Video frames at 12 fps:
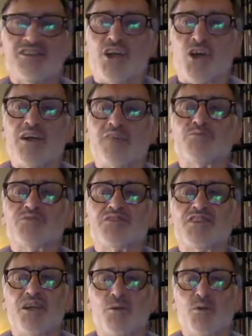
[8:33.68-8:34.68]
you know,
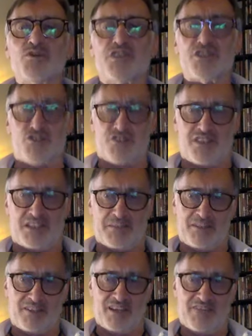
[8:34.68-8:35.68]
you know what's interesting
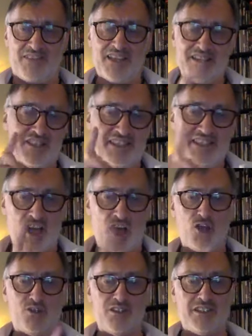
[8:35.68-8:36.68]
about that? That is the
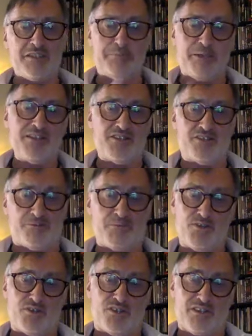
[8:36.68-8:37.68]
only piece of
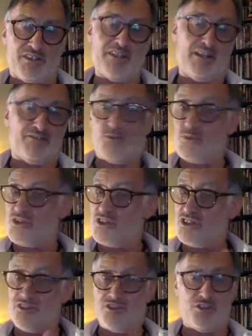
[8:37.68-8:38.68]
music in that film which
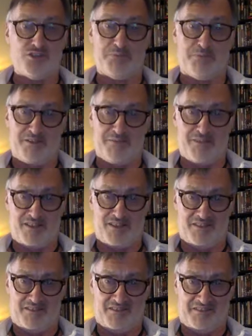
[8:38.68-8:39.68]
is not by me.